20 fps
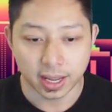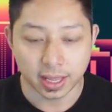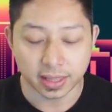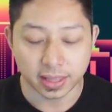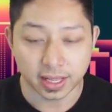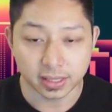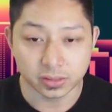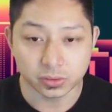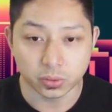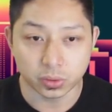And
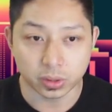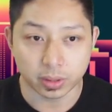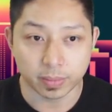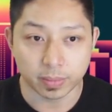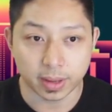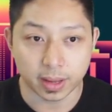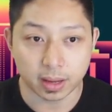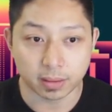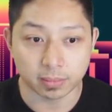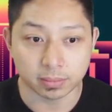that took
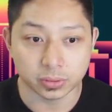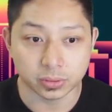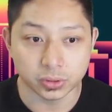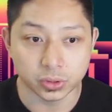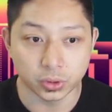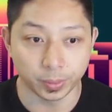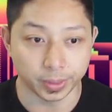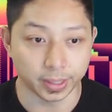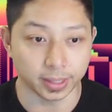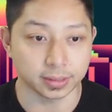about
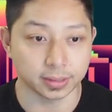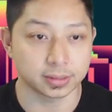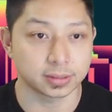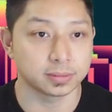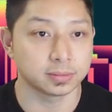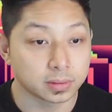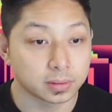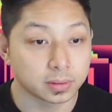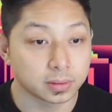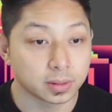two minutes.
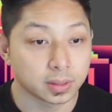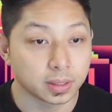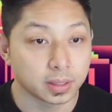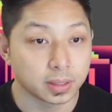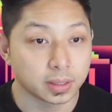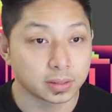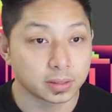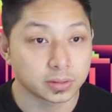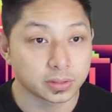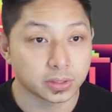
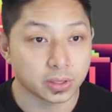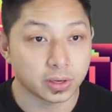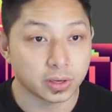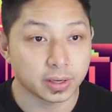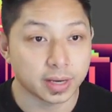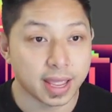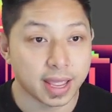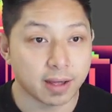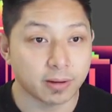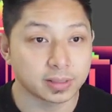So
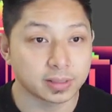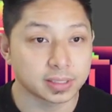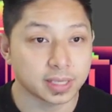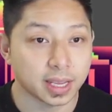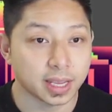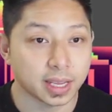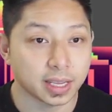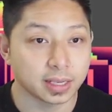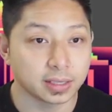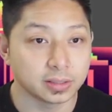now it's
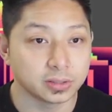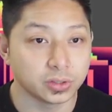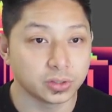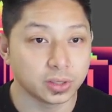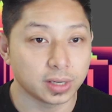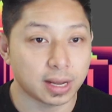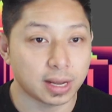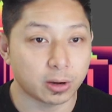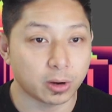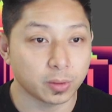saying, do
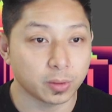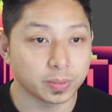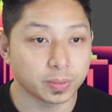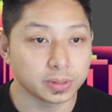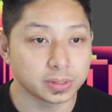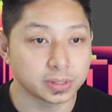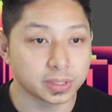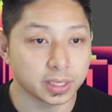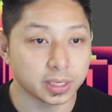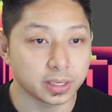you allow
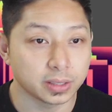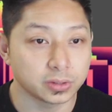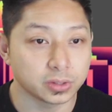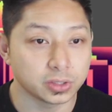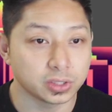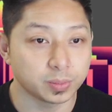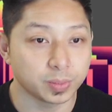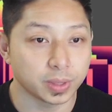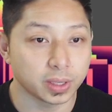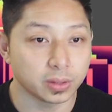OpenSea to
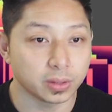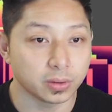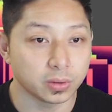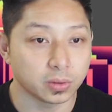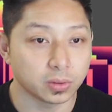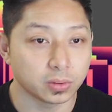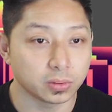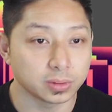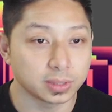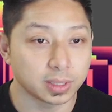spend
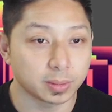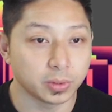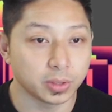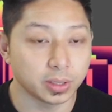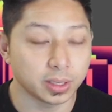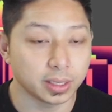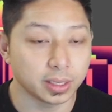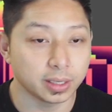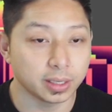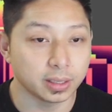your W
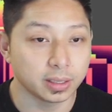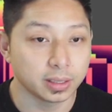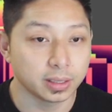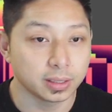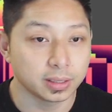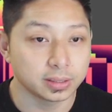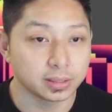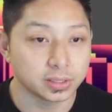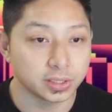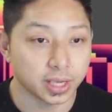E
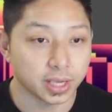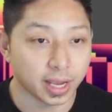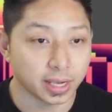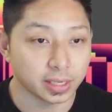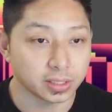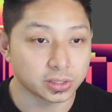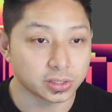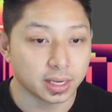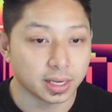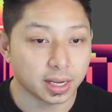T
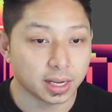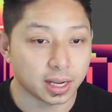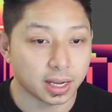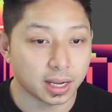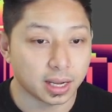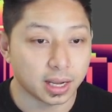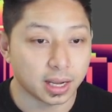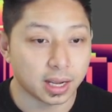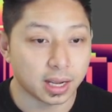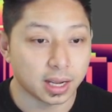H?
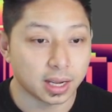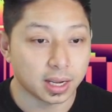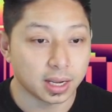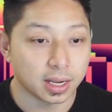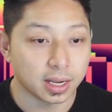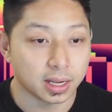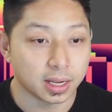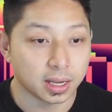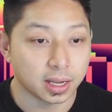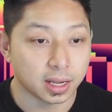Uh,
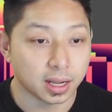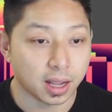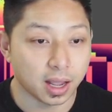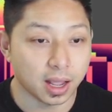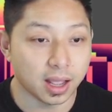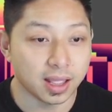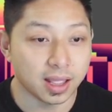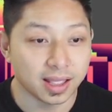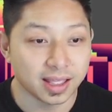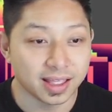
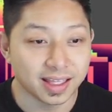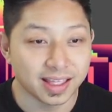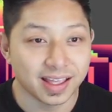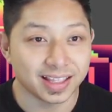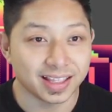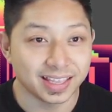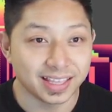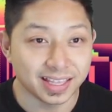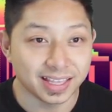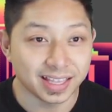
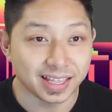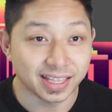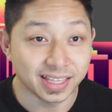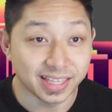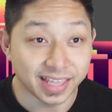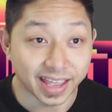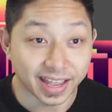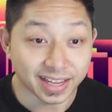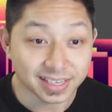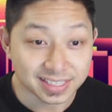
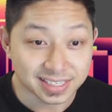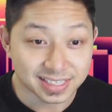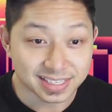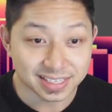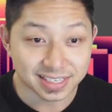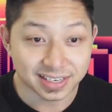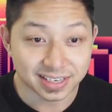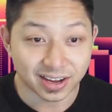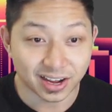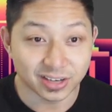
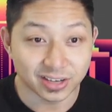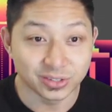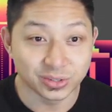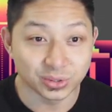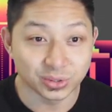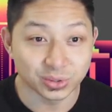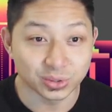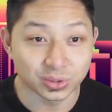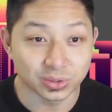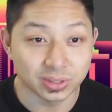yes, I
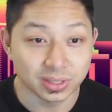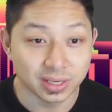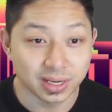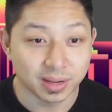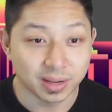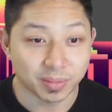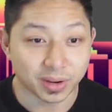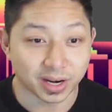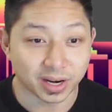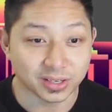do,
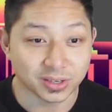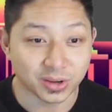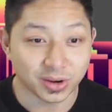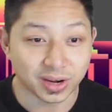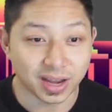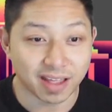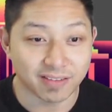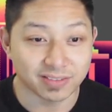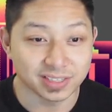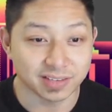but I don't
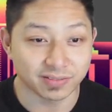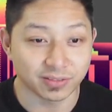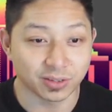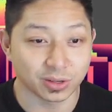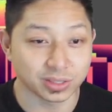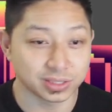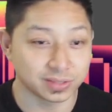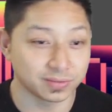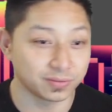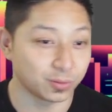have seven
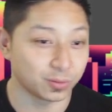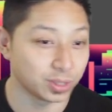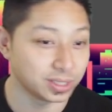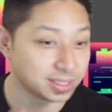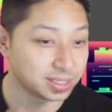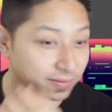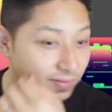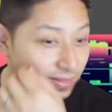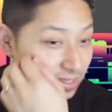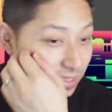dollars and
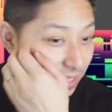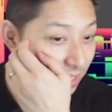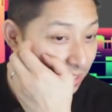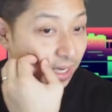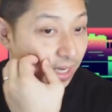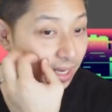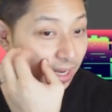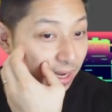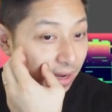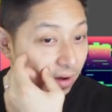forty-seven
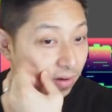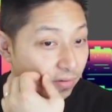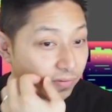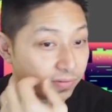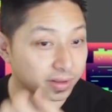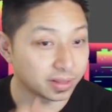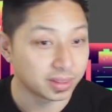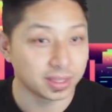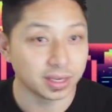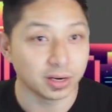cents of
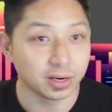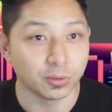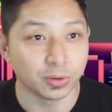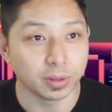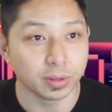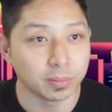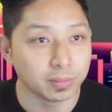Ethereum.